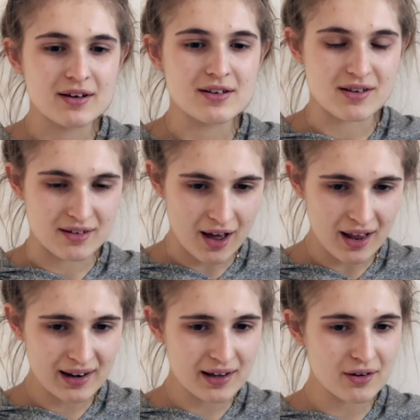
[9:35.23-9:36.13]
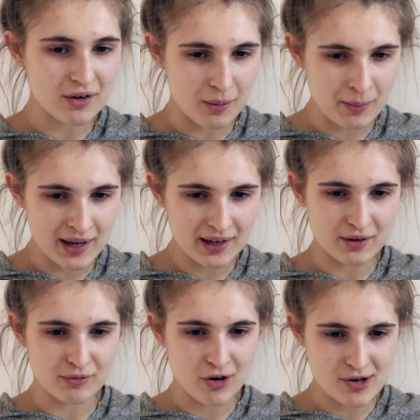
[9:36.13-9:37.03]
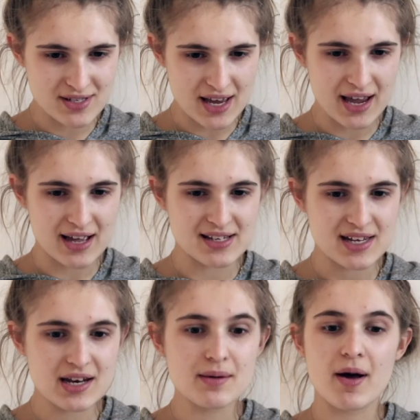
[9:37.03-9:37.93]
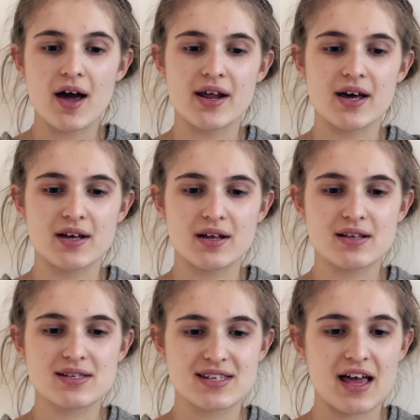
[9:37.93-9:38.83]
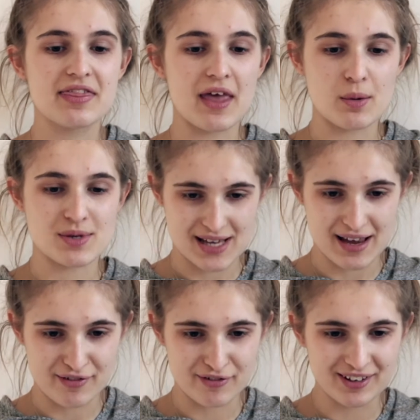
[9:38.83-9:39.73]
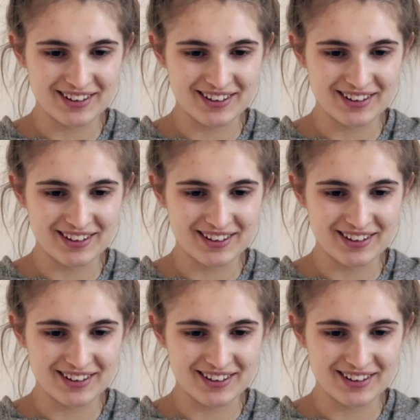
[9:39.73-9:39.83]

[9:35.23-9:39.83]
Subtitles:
Denali, Gottmik, Rosé and Tina Burner said they were safe.